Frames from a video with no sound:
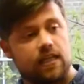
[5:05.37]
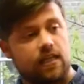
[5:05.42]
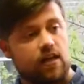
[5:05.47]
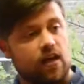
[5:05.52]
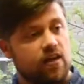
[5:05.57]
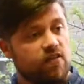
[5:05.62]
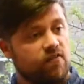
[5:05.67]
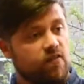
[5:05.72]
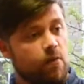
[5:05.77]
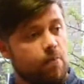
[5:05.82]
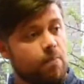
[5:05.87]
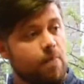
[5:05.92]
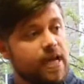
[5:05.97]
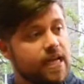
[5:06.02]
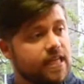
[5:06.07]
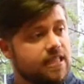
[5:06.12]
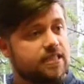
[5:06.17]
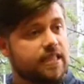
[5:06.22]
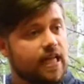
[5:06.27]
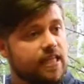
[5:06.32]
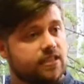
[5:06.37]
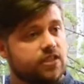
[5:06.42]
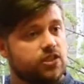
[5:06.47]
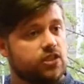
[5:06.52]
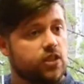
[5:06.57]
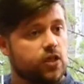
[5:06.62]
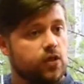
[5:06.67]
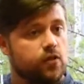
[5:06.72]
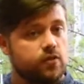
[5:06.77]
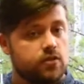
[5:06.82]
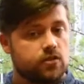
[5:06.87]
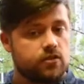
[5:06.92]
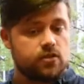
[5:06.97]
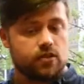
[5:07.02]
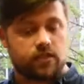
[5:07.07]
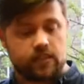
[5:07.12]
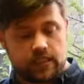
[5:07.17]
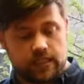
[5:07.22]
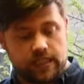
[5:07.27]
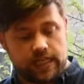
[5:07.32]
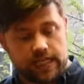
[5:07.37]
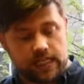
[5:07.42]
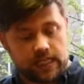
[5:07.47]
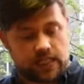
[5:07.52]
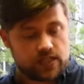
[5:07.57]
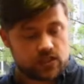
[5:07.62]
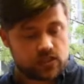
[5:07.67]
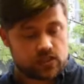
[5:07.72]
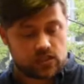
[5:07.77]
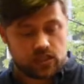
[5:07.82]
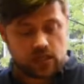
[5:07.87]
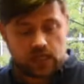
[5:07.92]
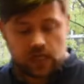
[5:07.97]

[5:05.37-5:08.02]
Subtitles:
kind of a mixed attitude to the English